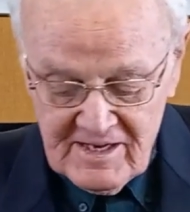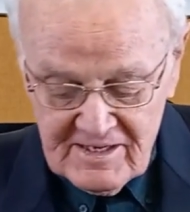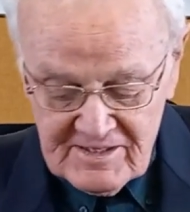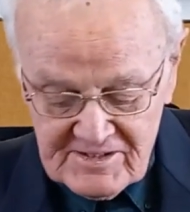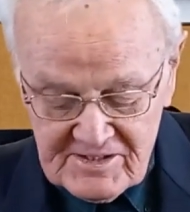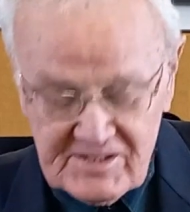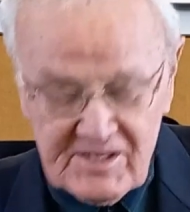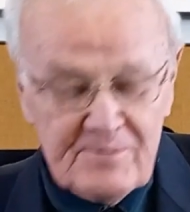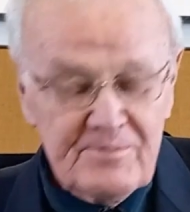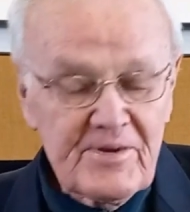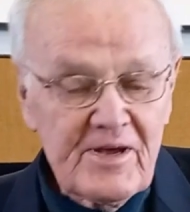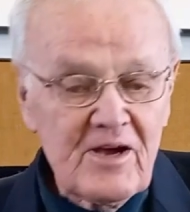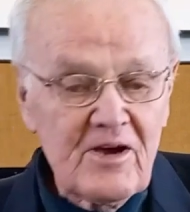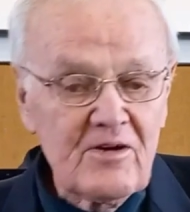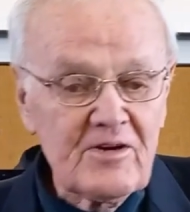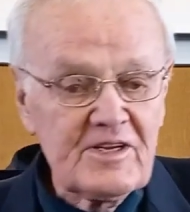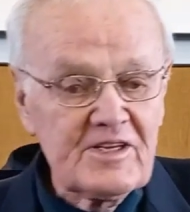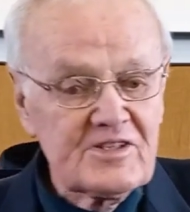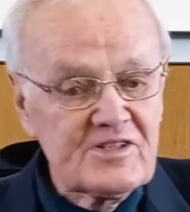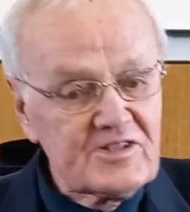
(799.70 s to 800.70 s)
somehow
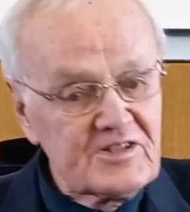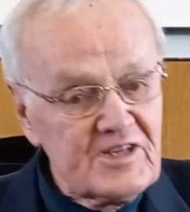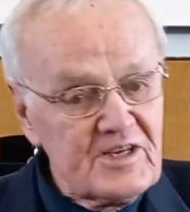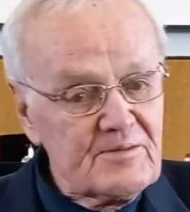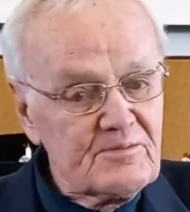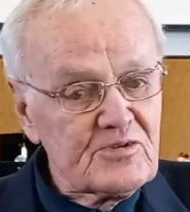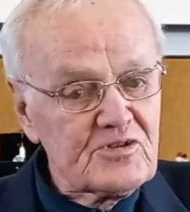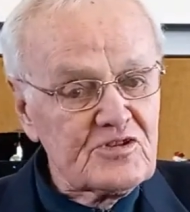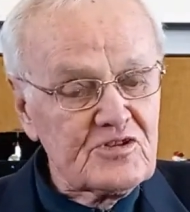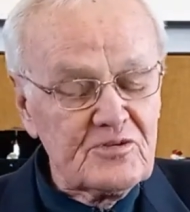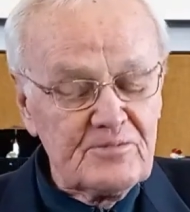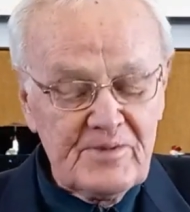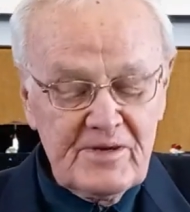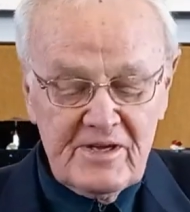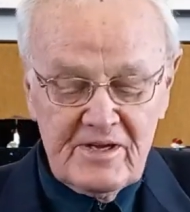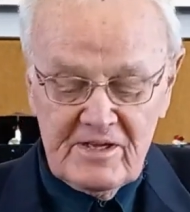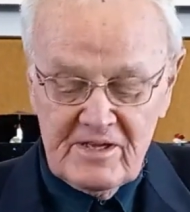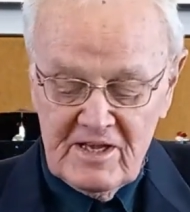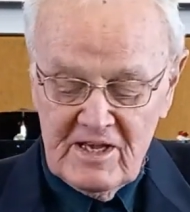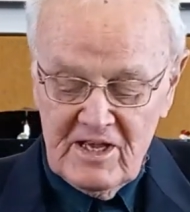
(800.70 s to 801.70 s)
it seems to
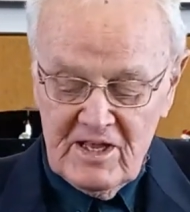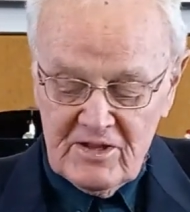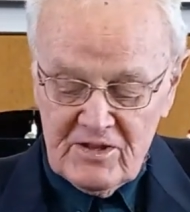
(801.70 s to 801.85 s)
me